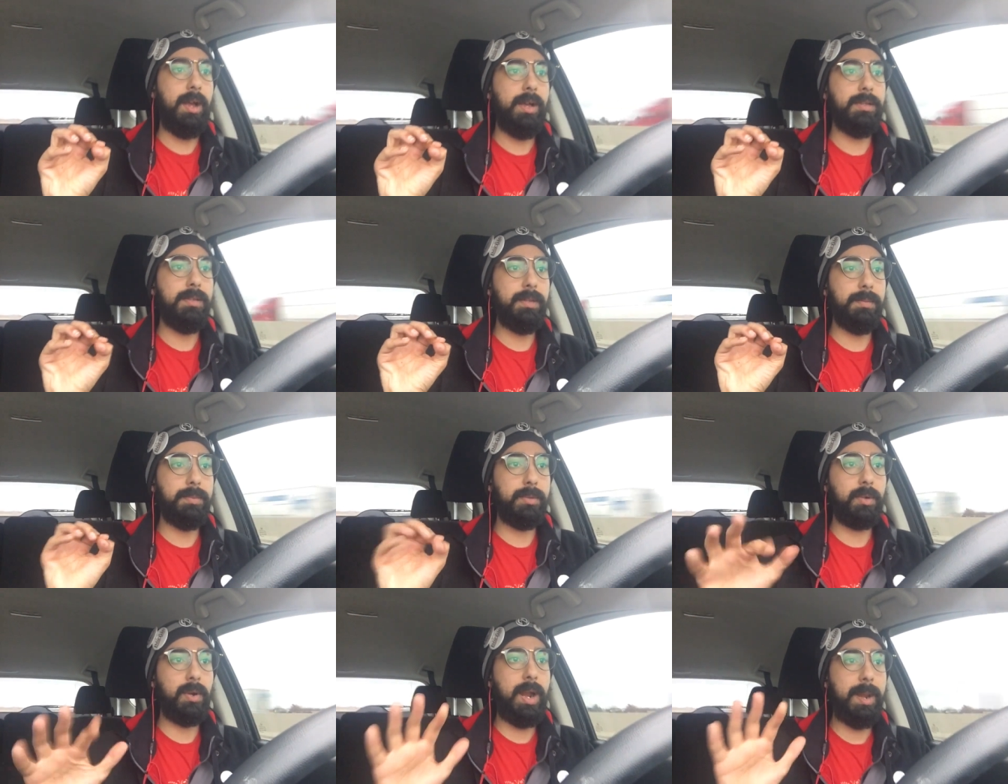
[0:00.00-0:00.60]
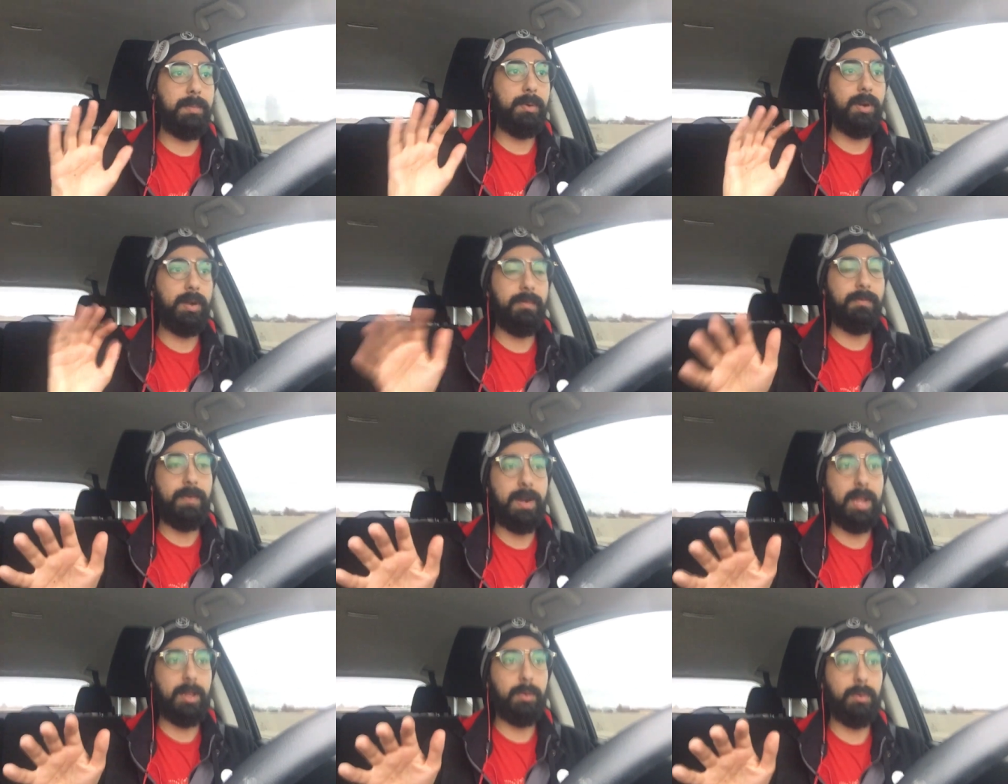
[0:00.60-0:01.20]
subscriber and a
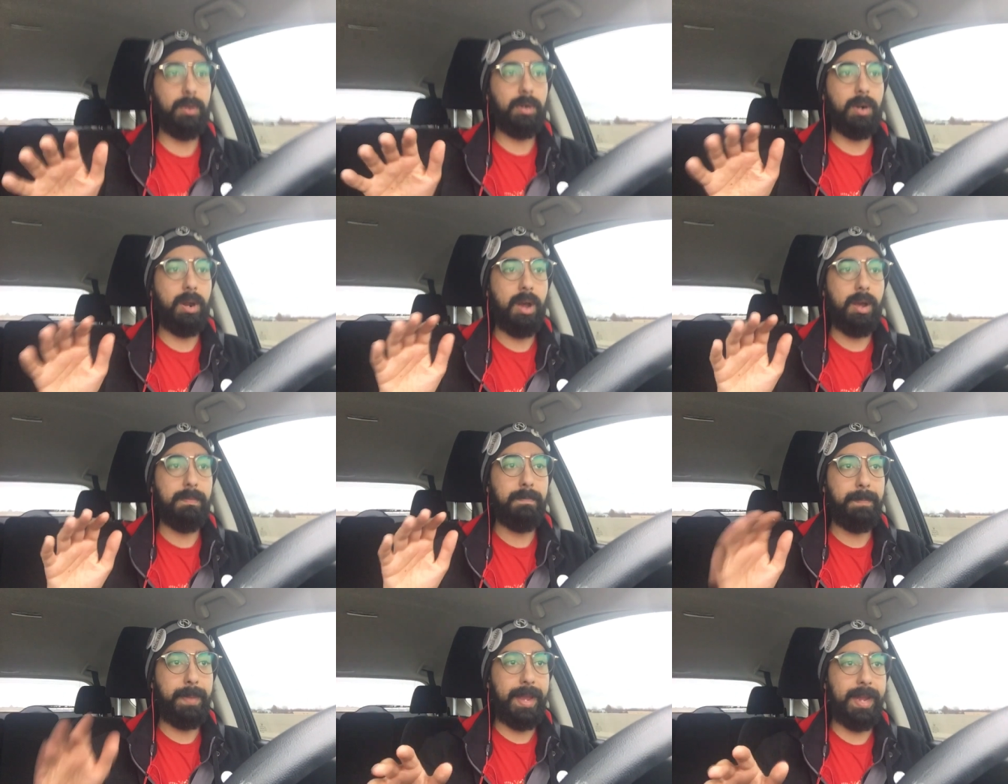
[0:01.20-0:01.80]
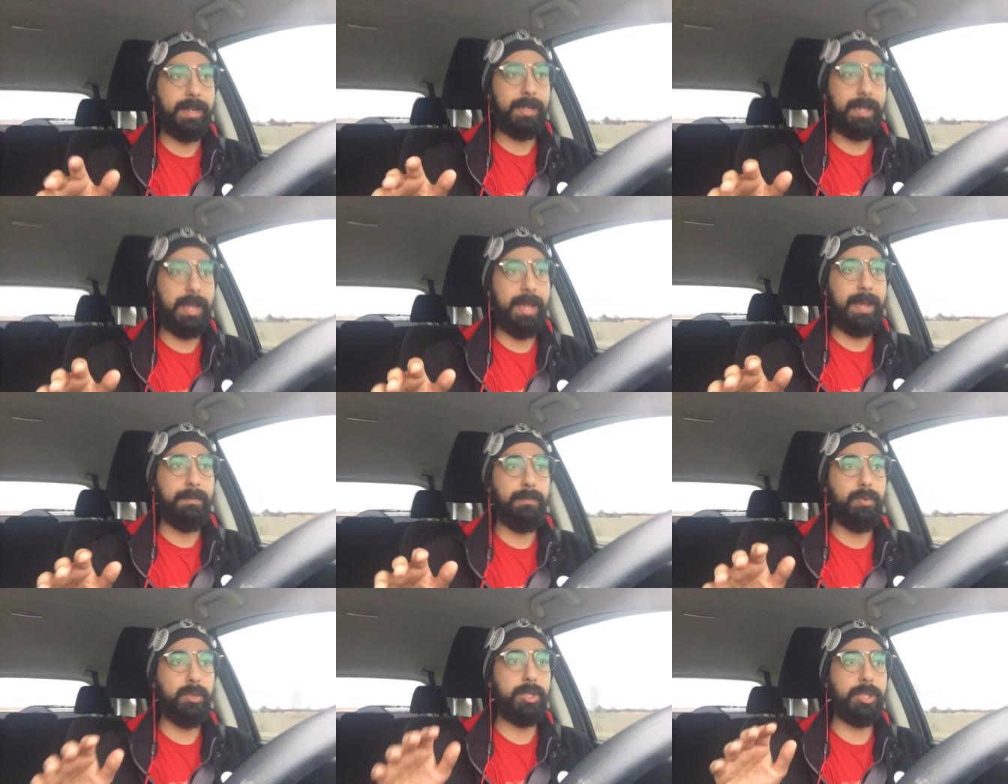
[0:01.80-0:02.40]
follower on
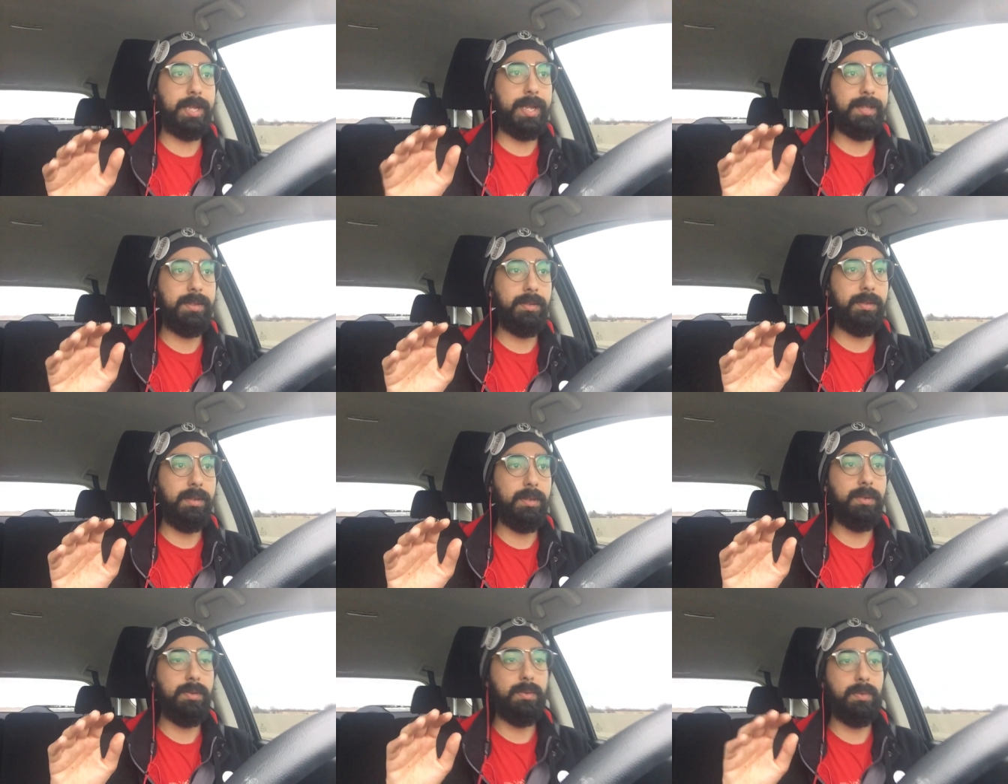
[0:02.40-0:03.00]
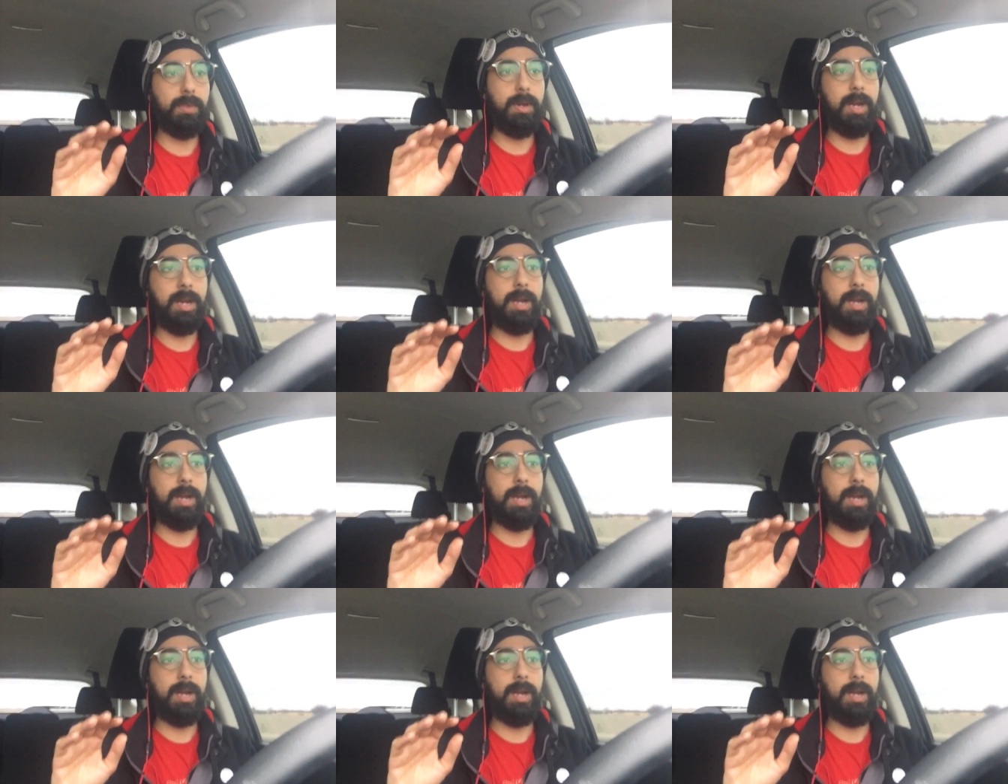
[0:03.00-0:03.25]
Bandcamp, which gets you